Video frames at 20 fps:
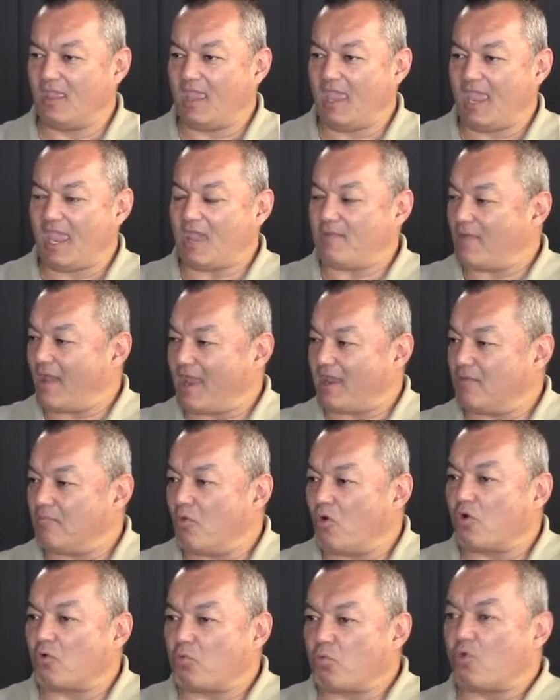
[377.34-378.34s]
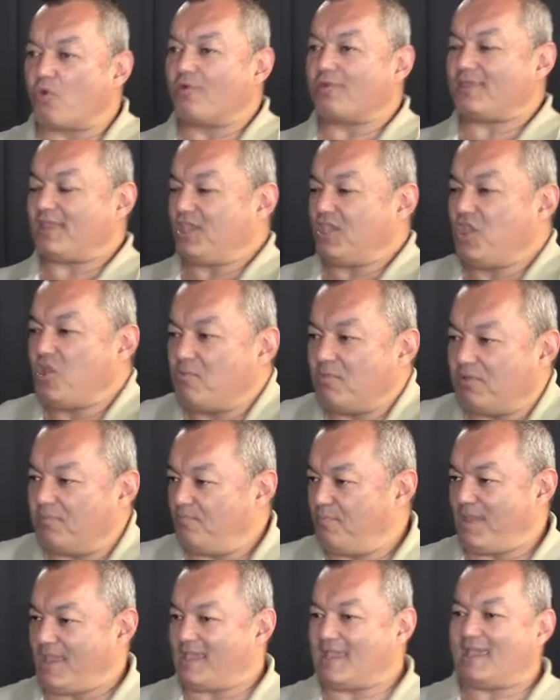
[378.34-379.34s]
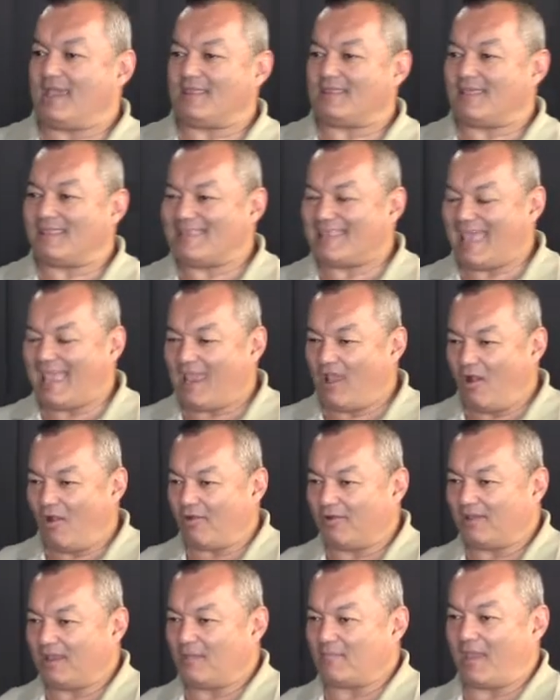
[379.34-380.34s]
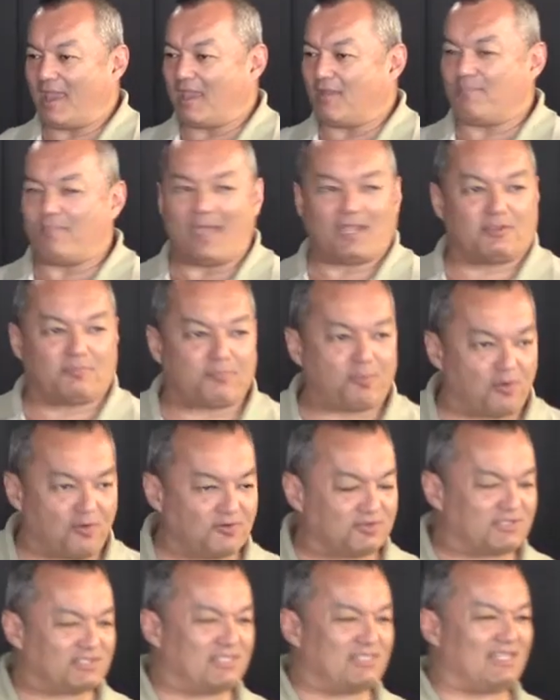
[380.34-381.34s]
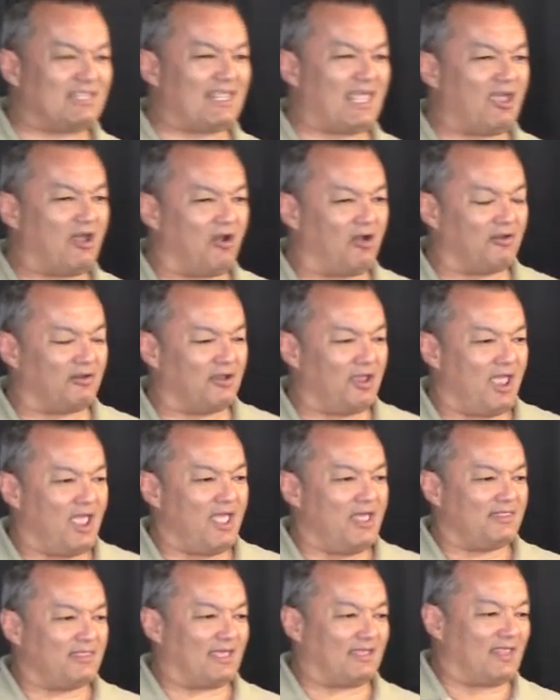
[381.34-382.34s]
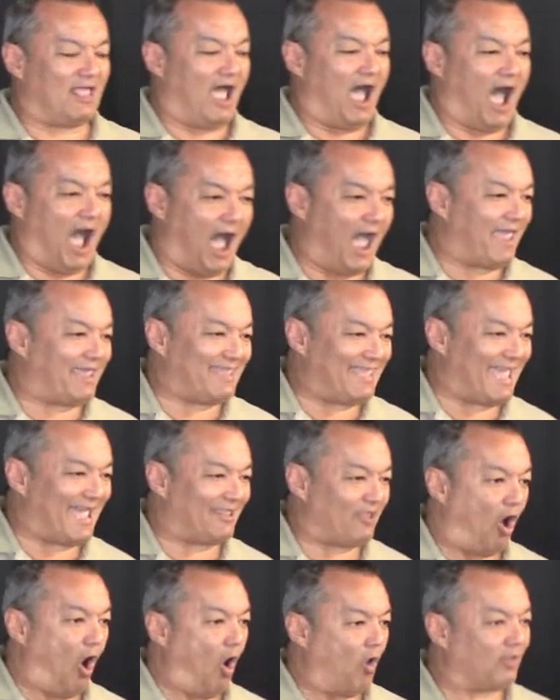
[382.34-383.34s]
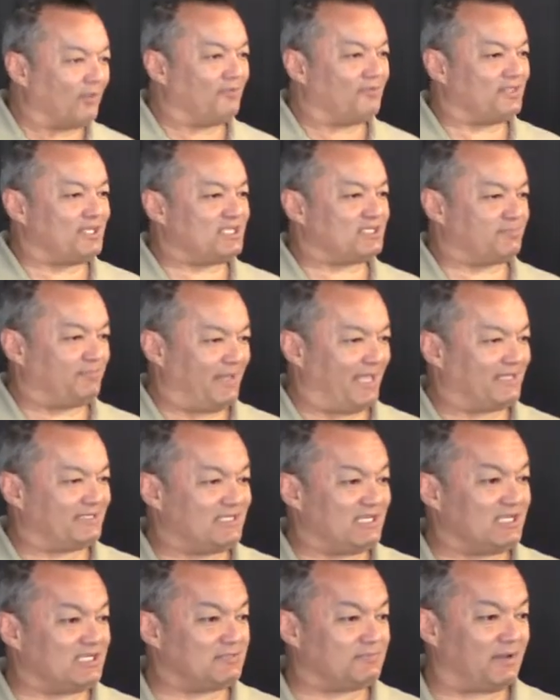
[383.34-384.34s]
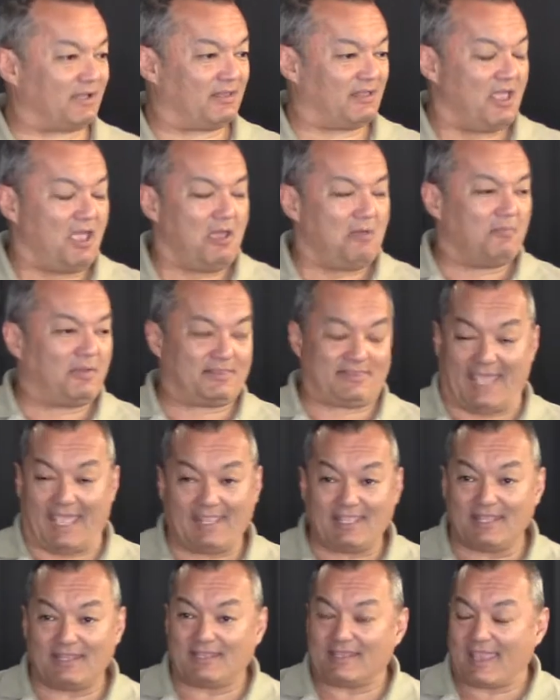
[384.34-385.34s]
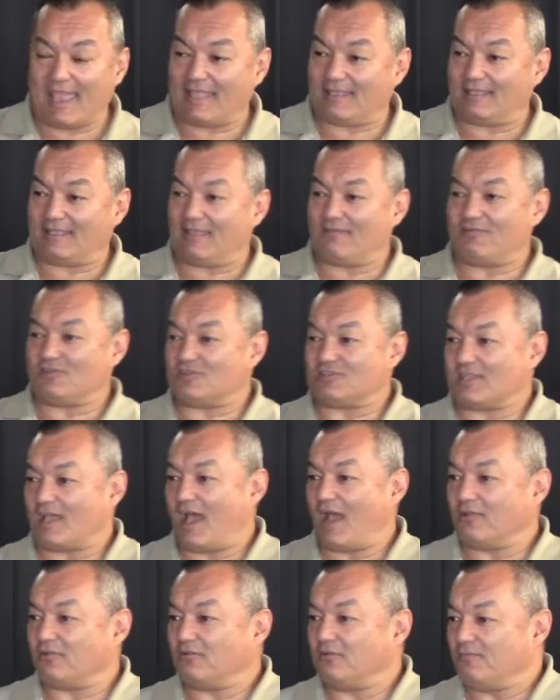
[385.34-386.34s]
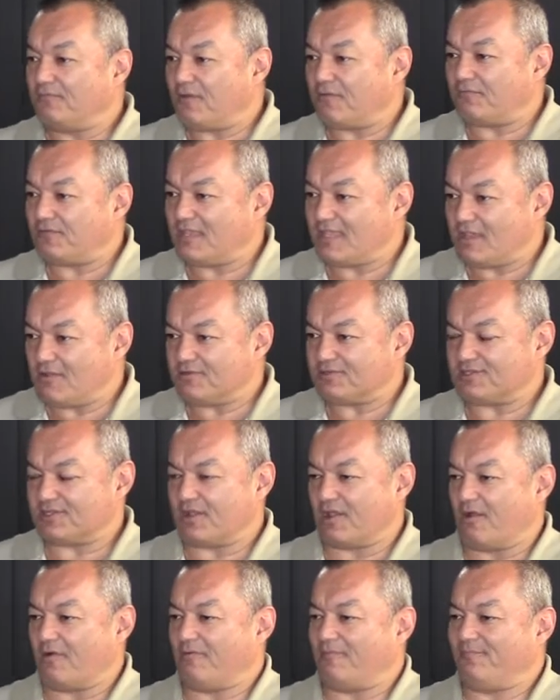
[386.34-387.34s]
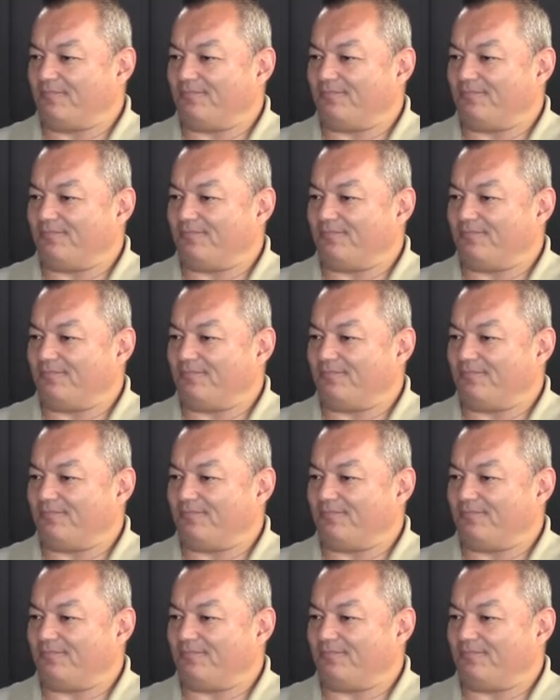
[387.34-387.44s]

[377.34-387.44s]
Am I a more worthy human being than they are? Am I a better person than they are? That I get all of these blessings, but they didn't get it even just 150 years ago.